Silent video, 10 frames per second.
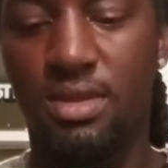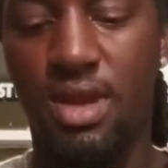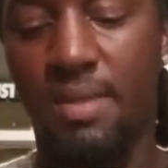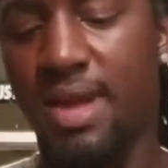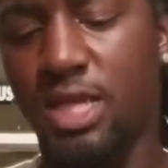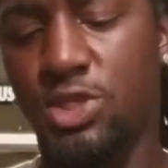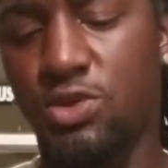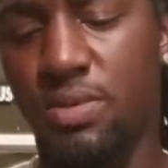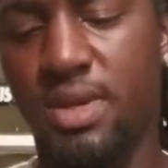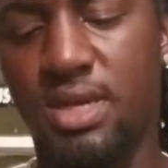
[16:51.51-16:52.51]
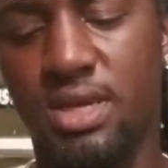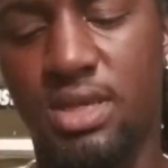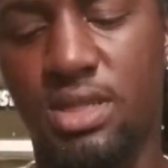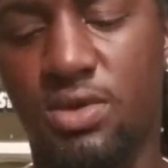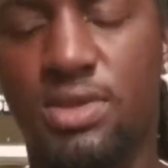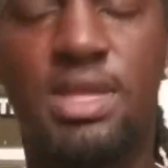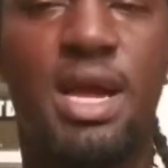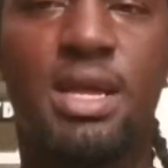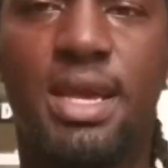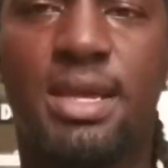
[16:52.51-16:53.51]
I'm not sure because on
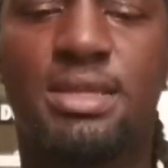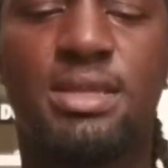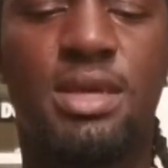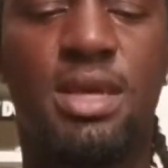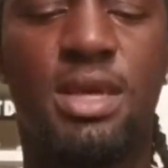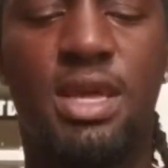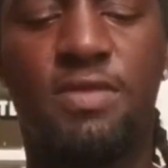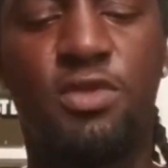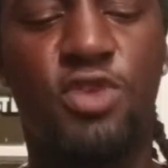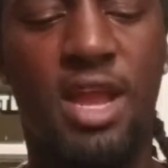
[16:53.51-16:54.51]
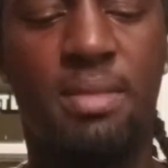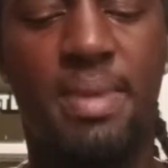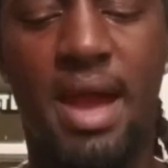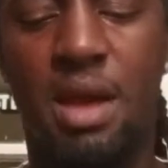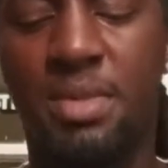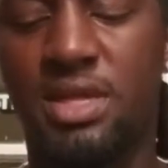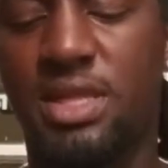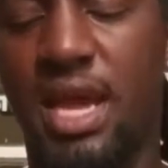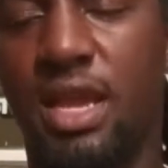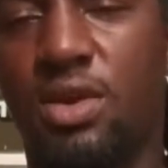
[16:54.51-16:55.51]
StockX, if you try to buy them, it's
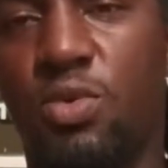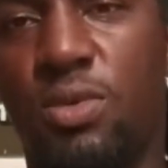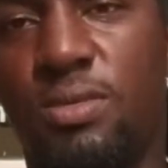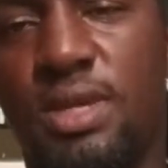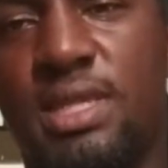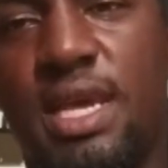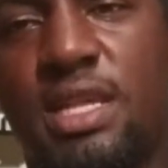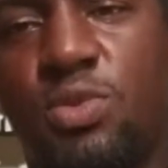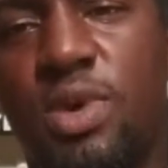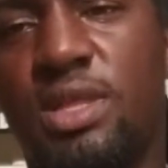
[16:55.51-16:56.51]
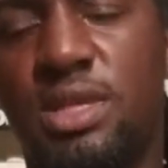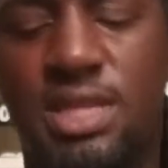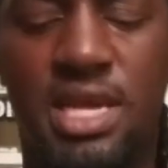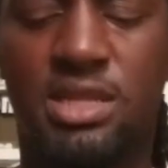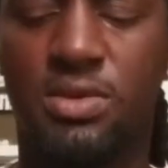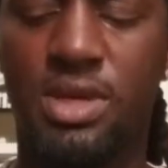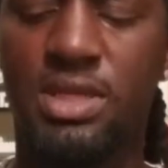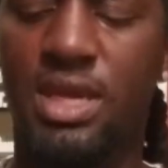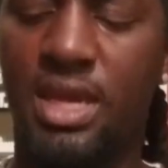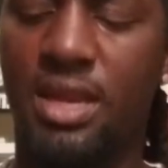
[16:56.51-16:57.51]
like, it says with
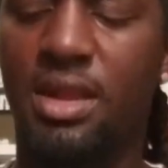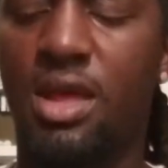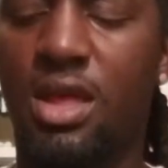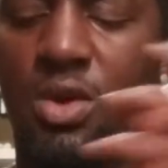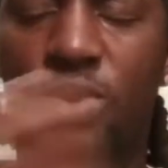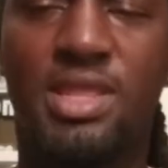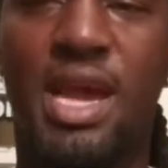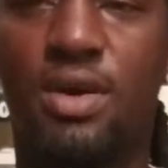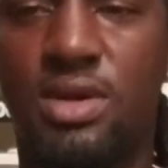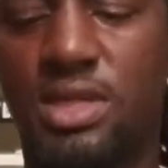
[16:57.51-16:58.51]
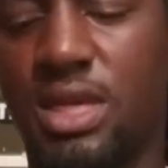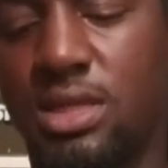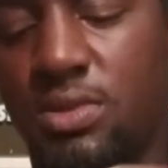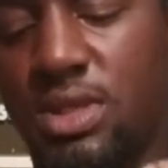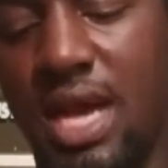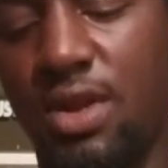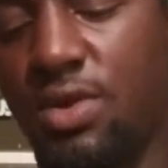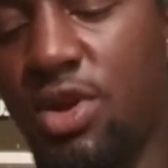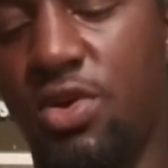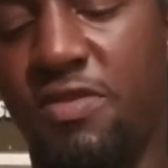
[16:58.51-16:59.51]
accessories and without accessories. I
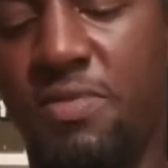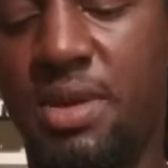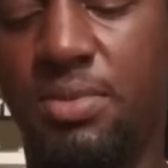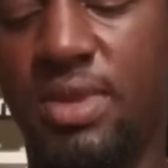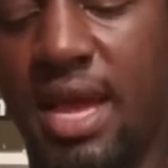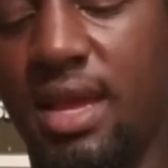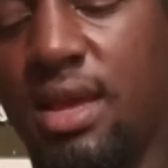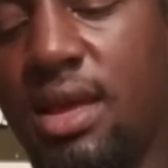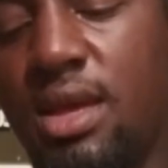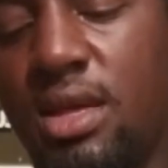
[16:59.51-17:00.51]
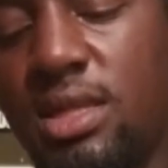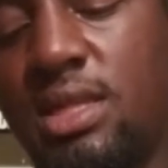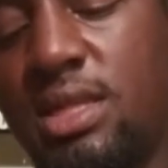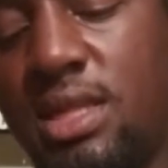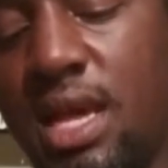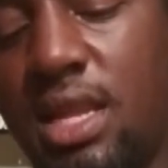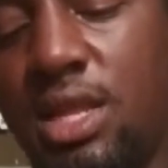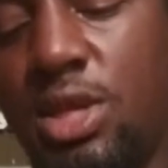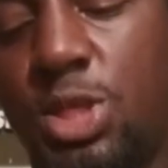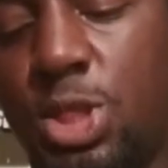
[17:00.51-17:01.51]
don't know if people like
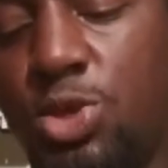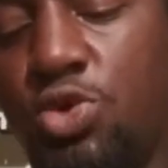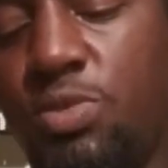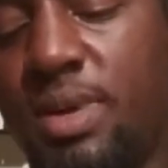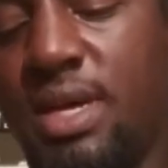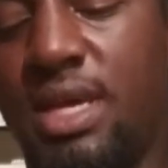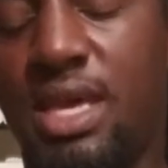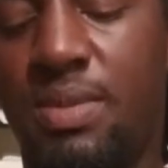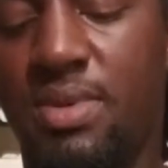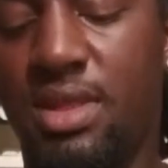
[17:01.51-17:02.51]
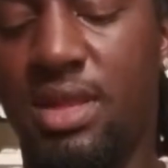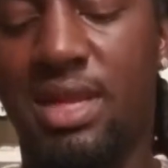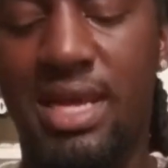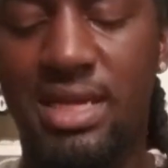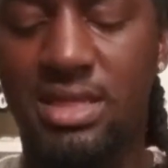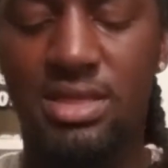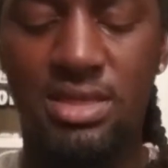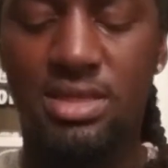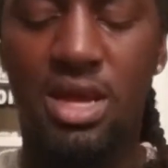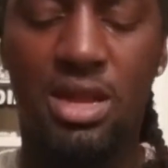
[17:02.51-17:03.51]
selling the shoe but keeping the
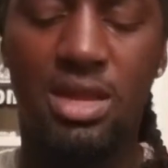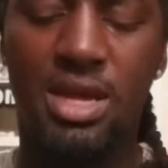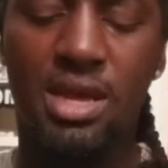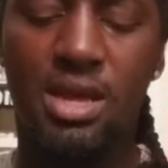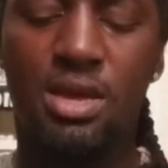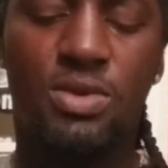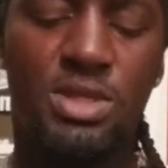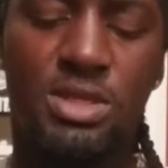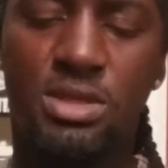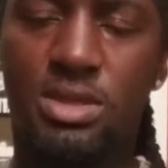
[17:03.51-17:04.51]
laces and all that, which is